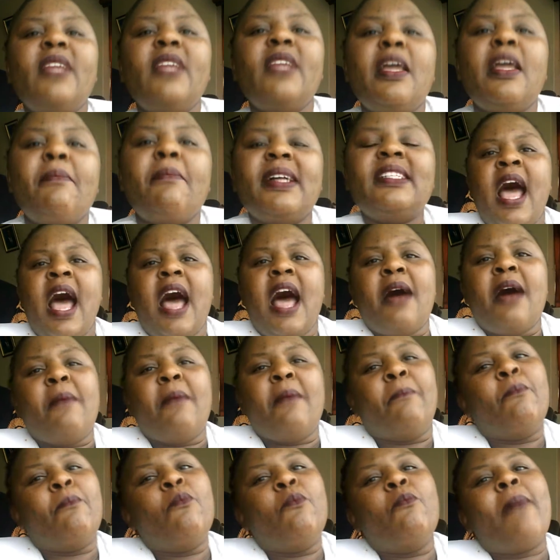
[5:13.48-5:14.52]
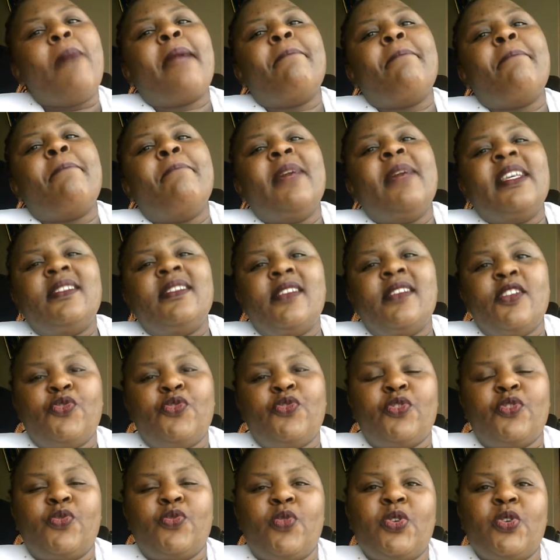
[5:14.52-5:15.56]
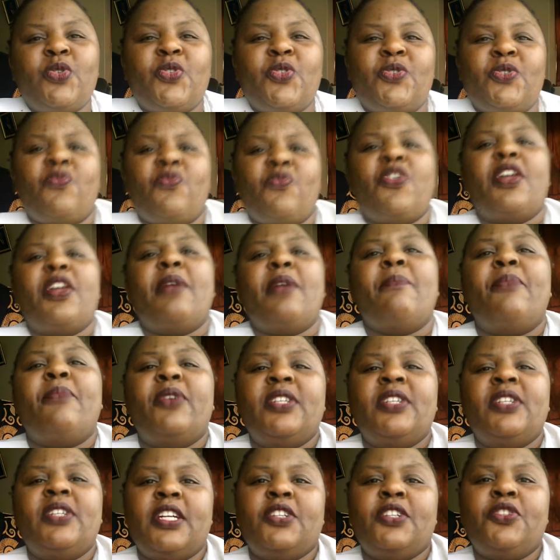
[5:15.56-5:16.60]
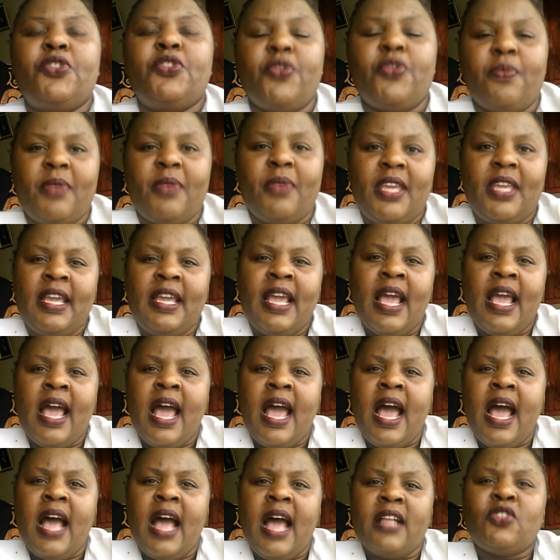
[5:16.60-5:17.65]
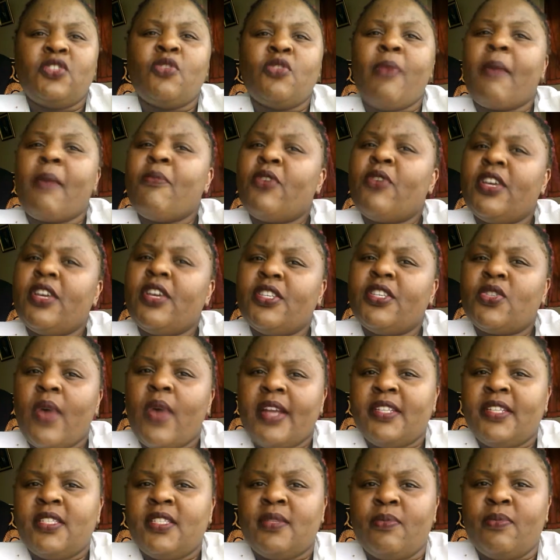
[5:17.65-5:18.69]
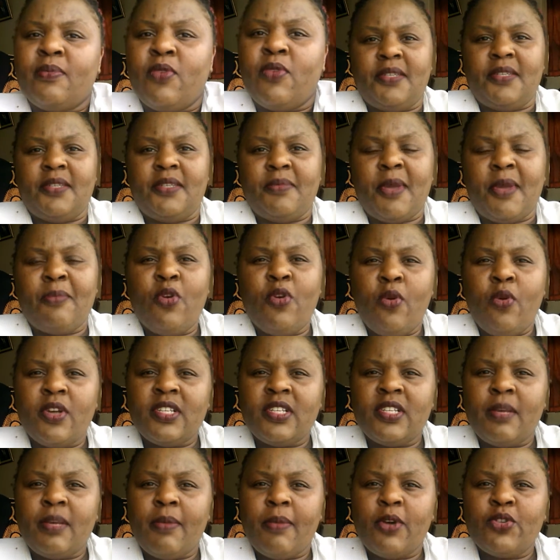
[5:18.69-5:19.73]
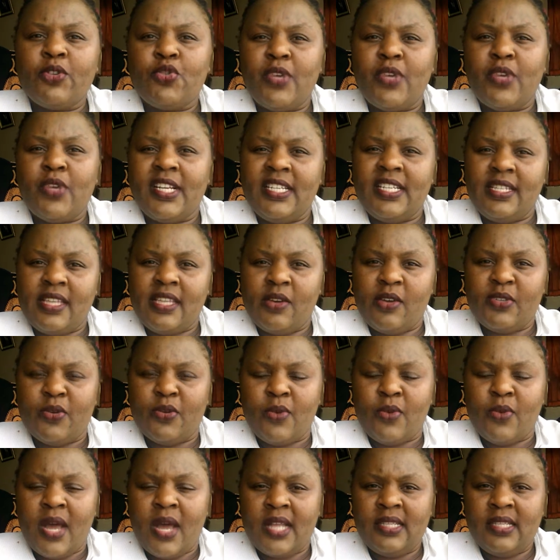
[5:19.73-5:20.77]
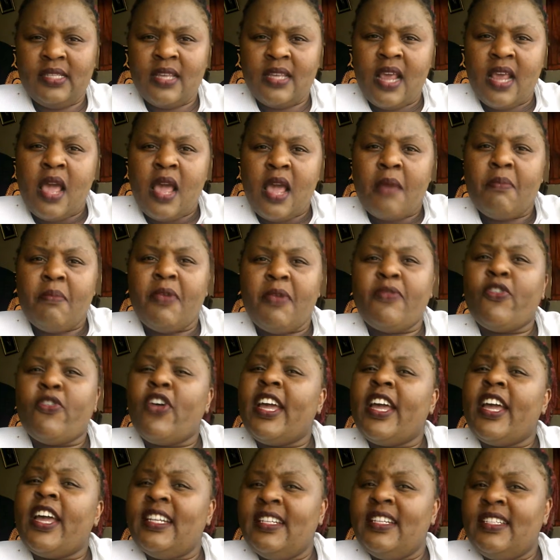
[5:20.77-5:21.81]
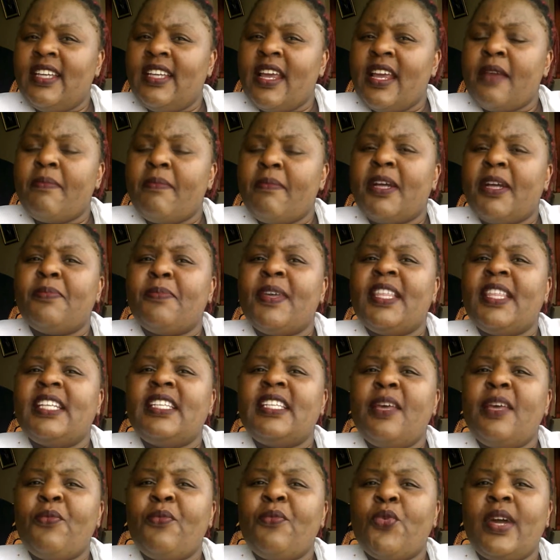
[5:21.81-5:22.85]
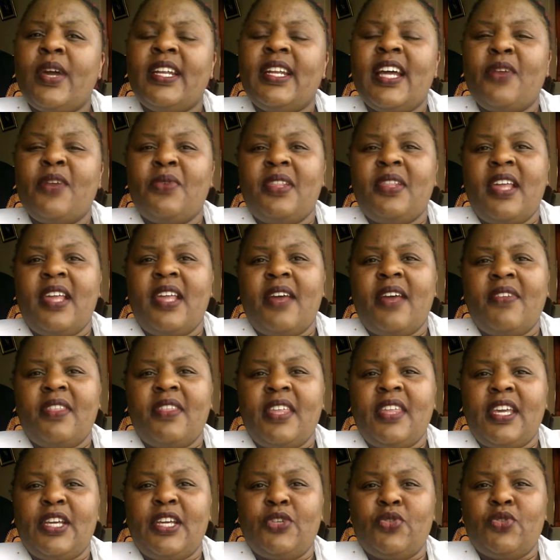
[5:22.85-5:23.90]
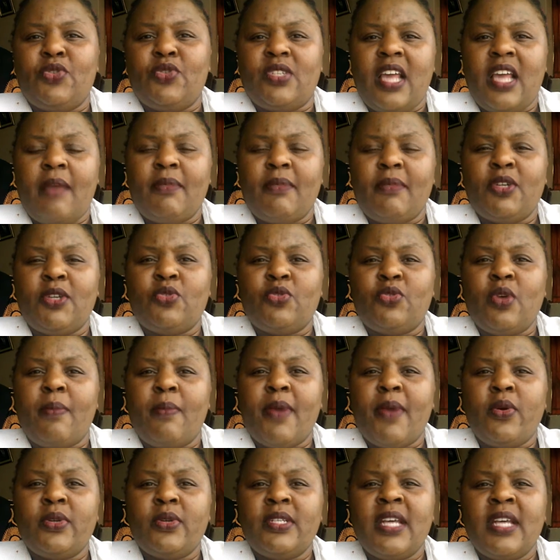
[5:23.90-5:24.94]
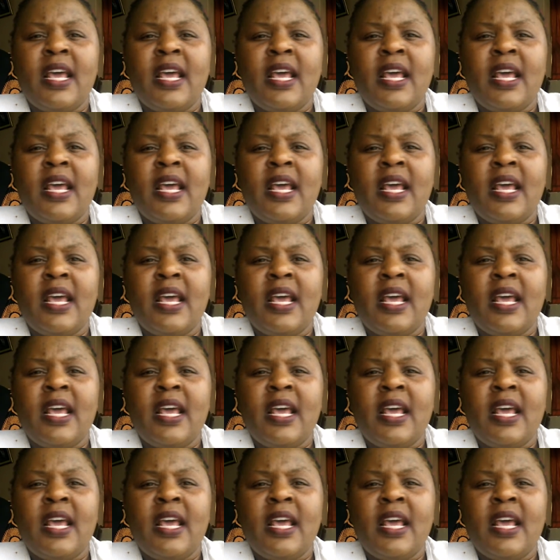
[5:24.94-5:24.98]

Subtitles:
but my message was what was more important to me. And so my book is quite small. My book was about 20,000 words before editing, but by the time we were done with everything, it was coming to about